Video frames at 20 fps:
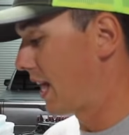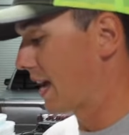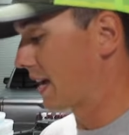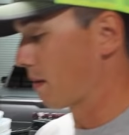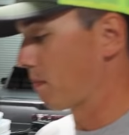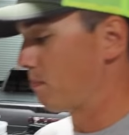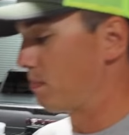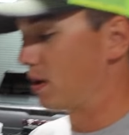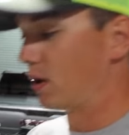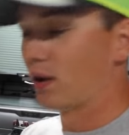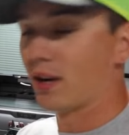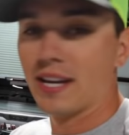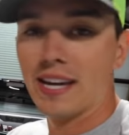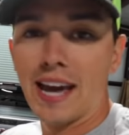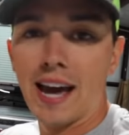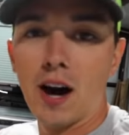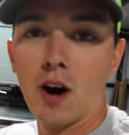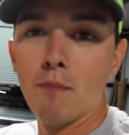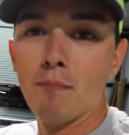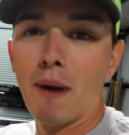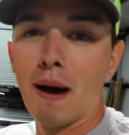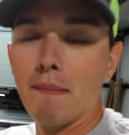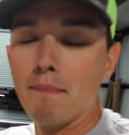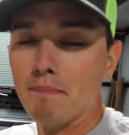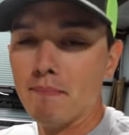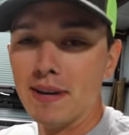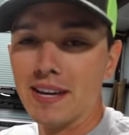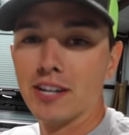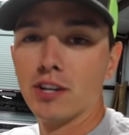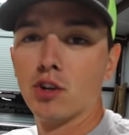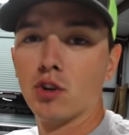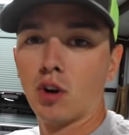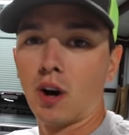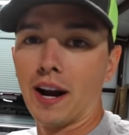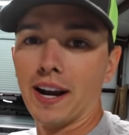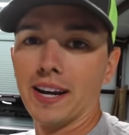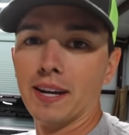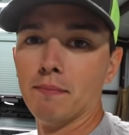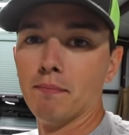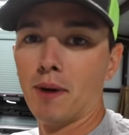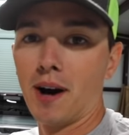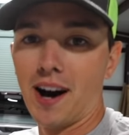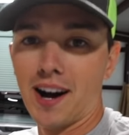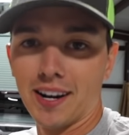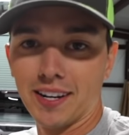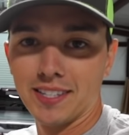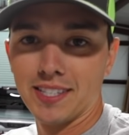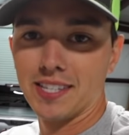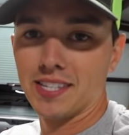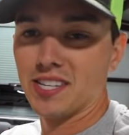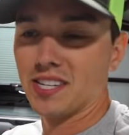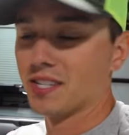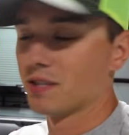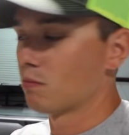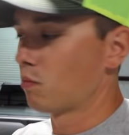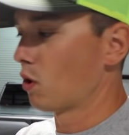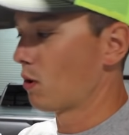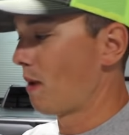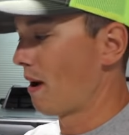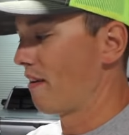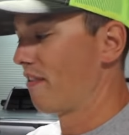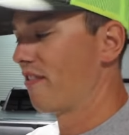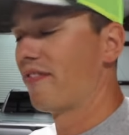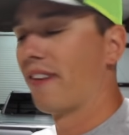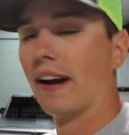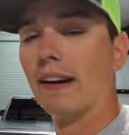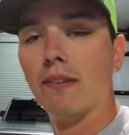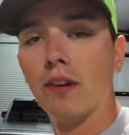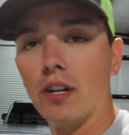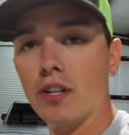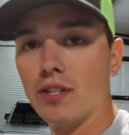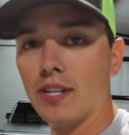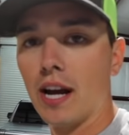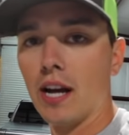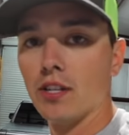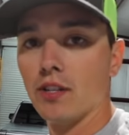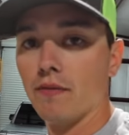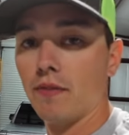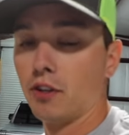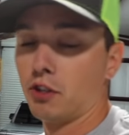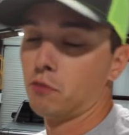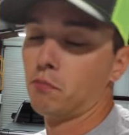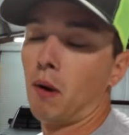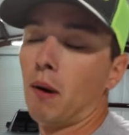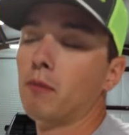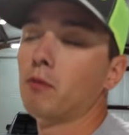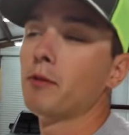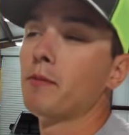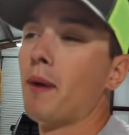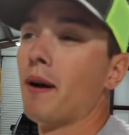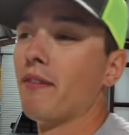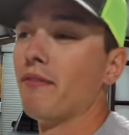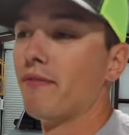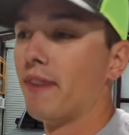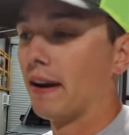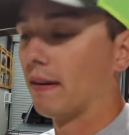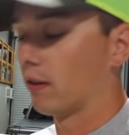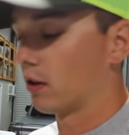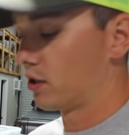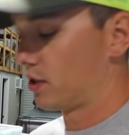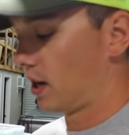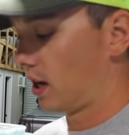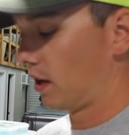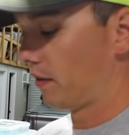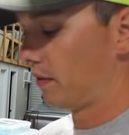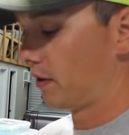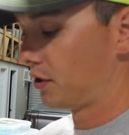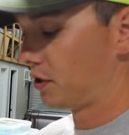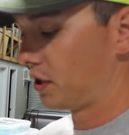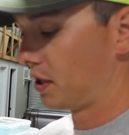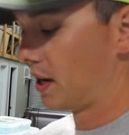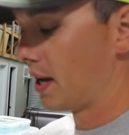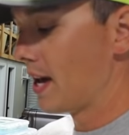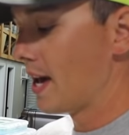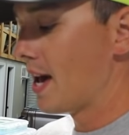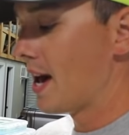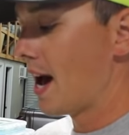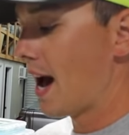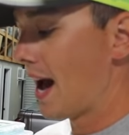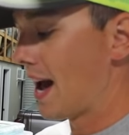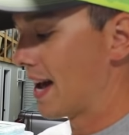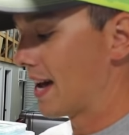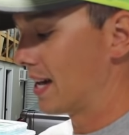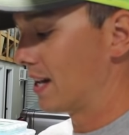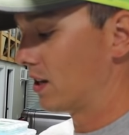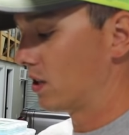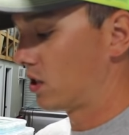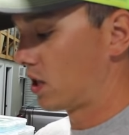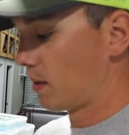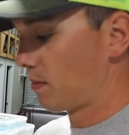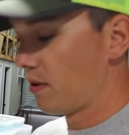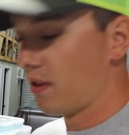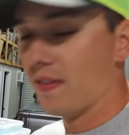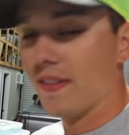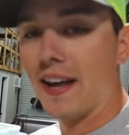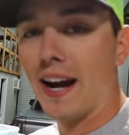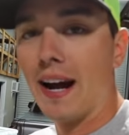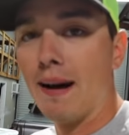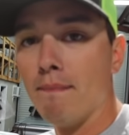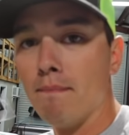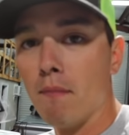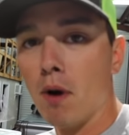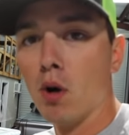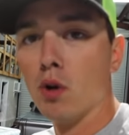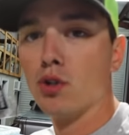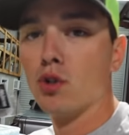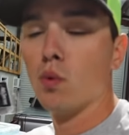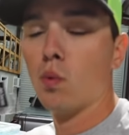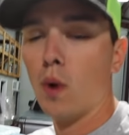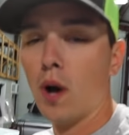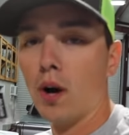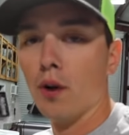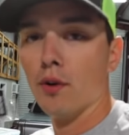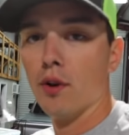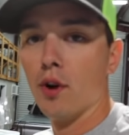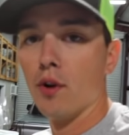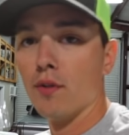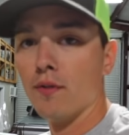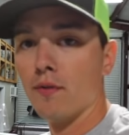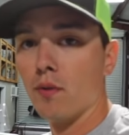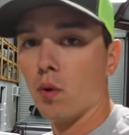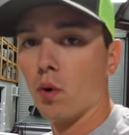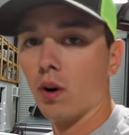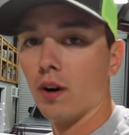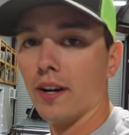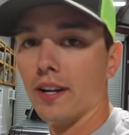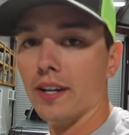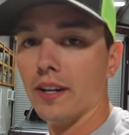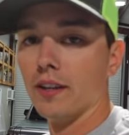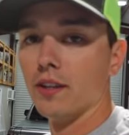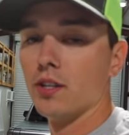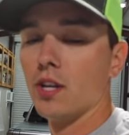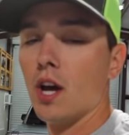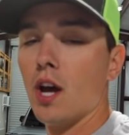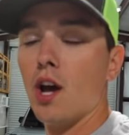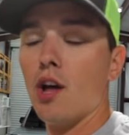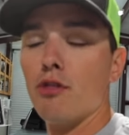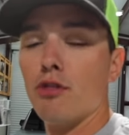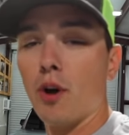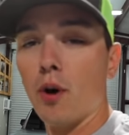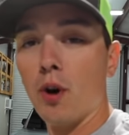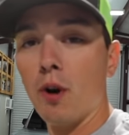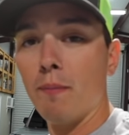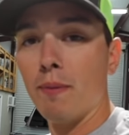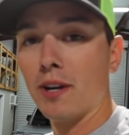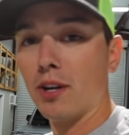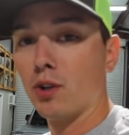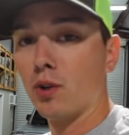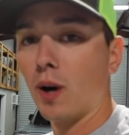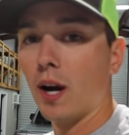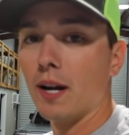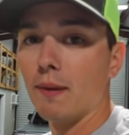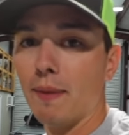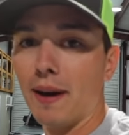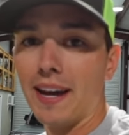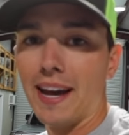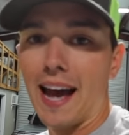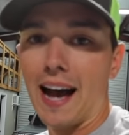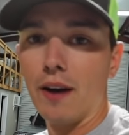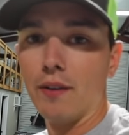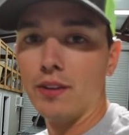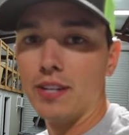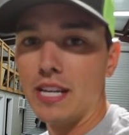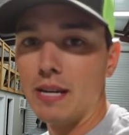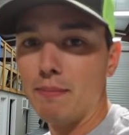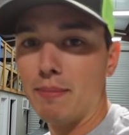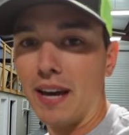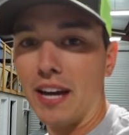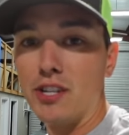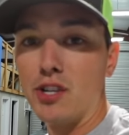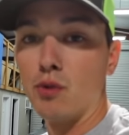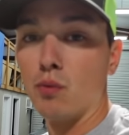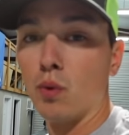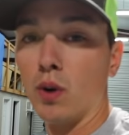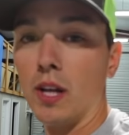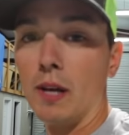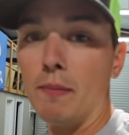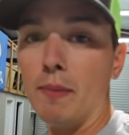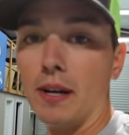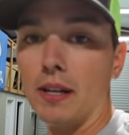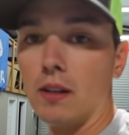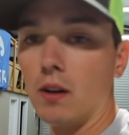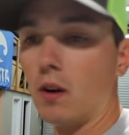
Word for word: like building out my big cranking box. This is one of my favorite styles of fishing, probably my favorite style of Fishing. And something that I'm most well known for is throwing a big crankbait out deep, catching really big